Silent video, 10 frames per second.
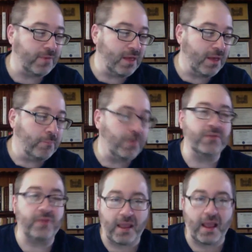
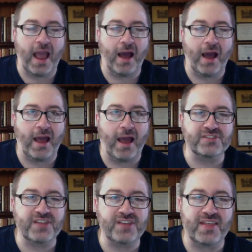But I have to
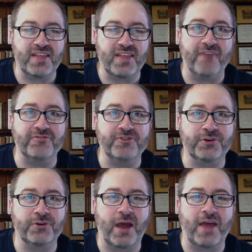say that
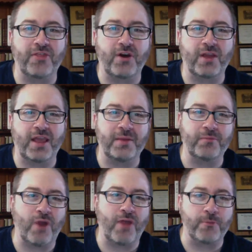after I thought a
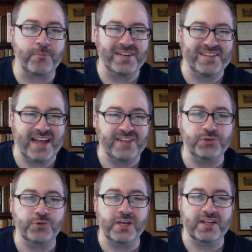rather
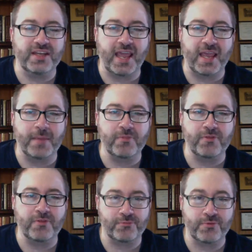pedestrian game
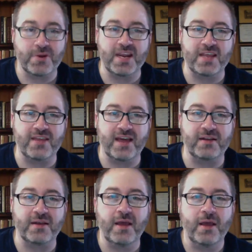3, that
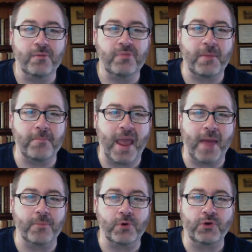
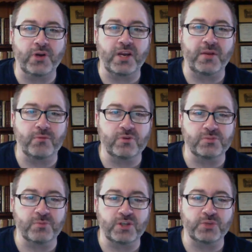Matt Murray was
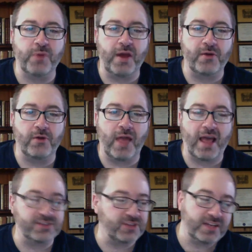much better
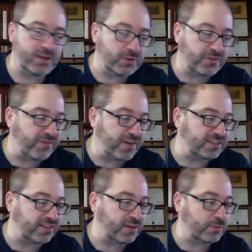last night. He only
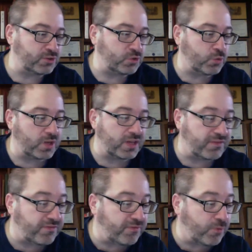faced, I think it was
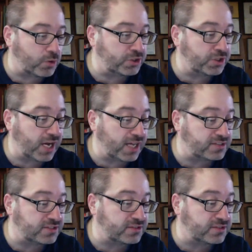24 shots.